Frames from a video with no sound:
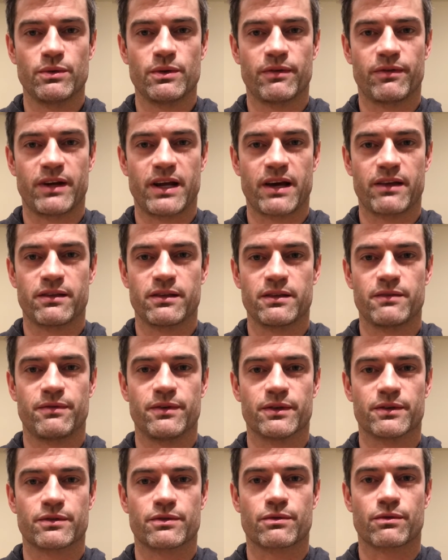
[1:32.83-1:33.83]
If an athlete
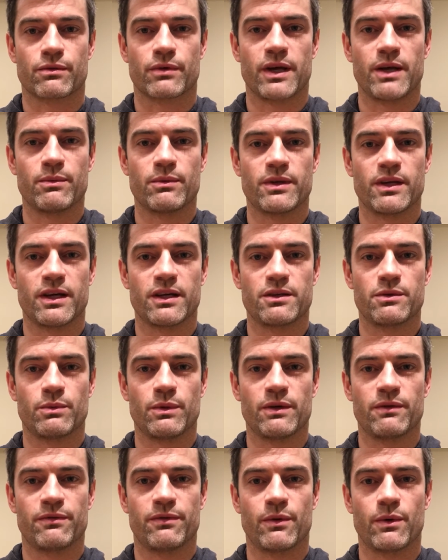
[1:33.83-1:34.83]
feels great when they get to
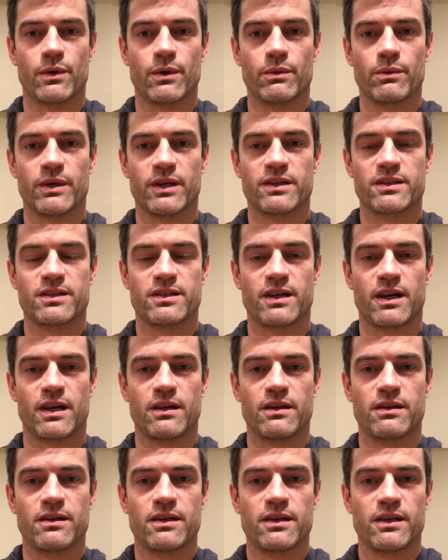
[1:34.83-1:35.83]
week 4, we
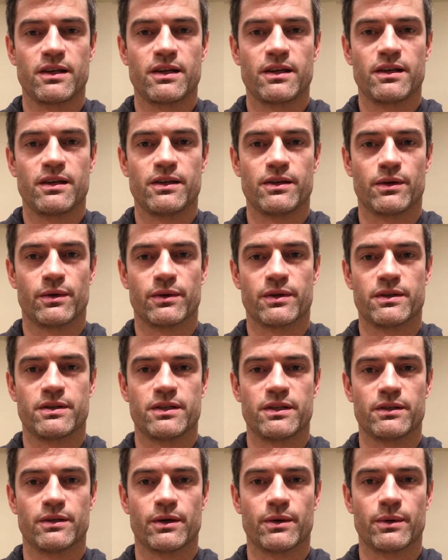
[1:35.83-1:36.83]
extend, the
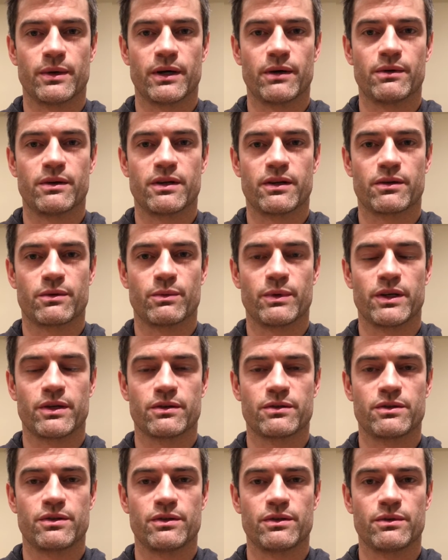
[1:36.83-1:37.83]
deload out another week or
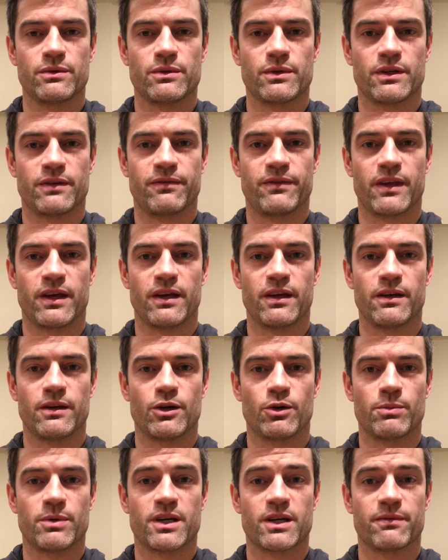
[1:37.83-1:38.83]
two. And if they,
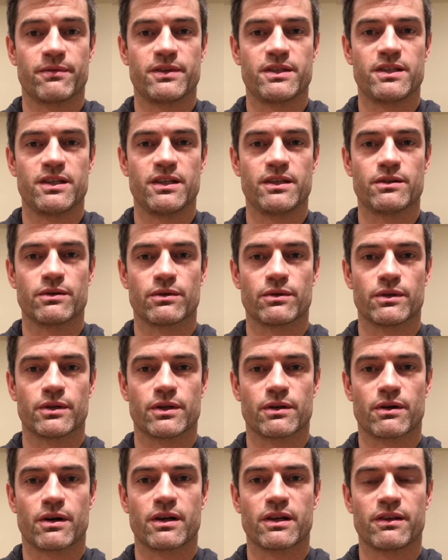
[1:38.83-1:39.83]
become fatigued earlier
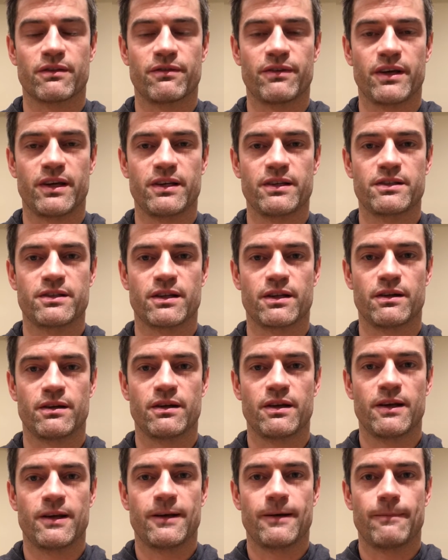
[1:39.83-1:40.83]
on in the phase, then
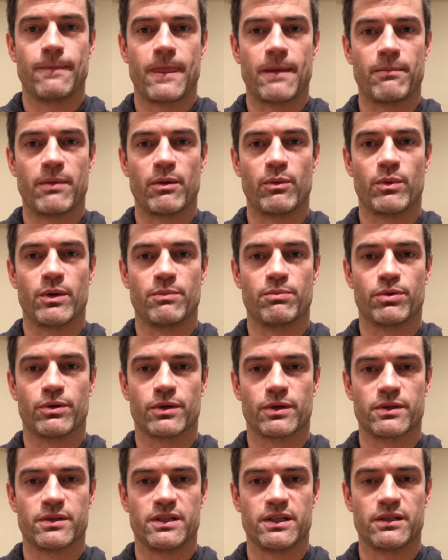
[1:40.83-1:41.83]
maybe we'd pull
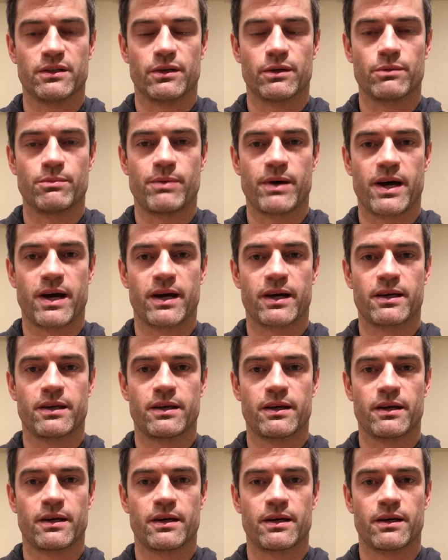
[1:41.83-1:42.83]
our deload back
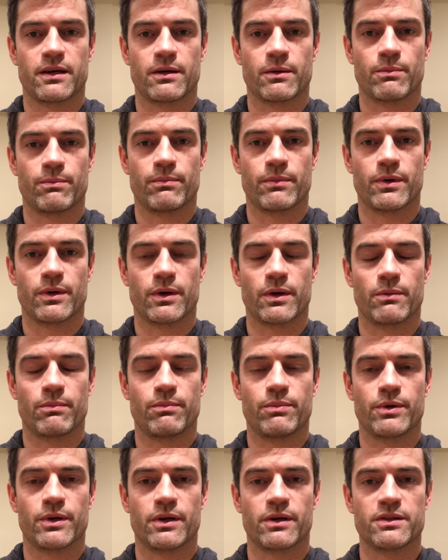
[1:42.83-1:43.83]
or
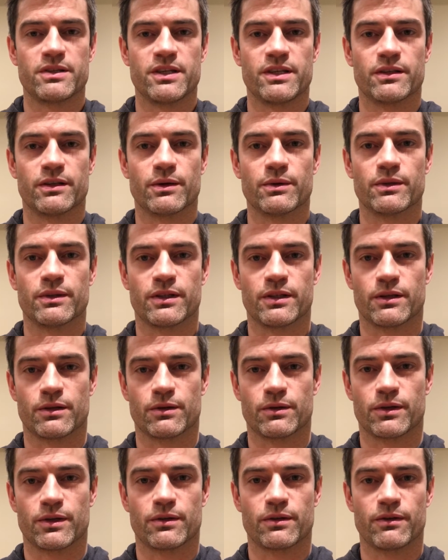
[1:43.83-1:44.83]
put our deload a little
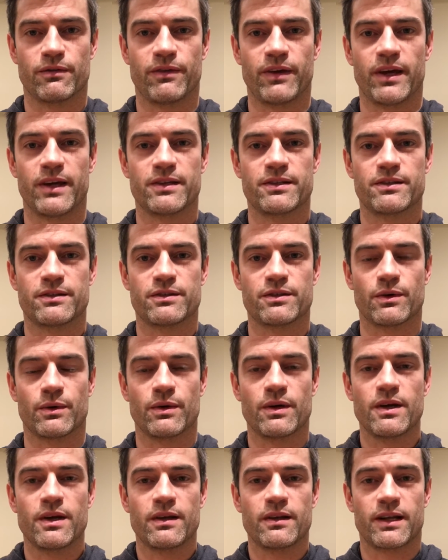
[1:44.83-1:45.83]
earlier in the phase. And so
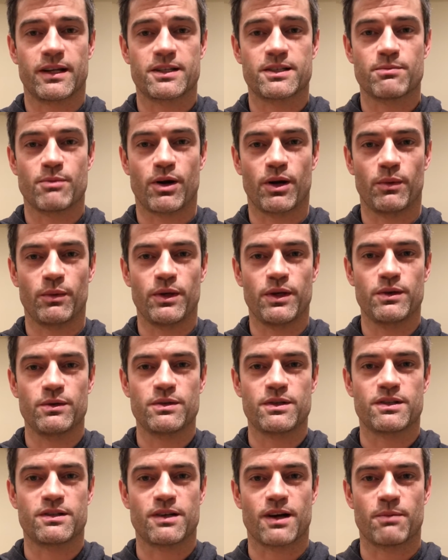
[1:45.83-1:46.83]
that's the model we use.
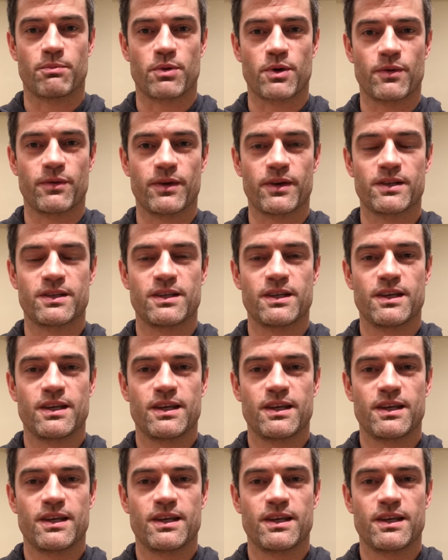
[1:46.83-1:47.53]
It's not perfect.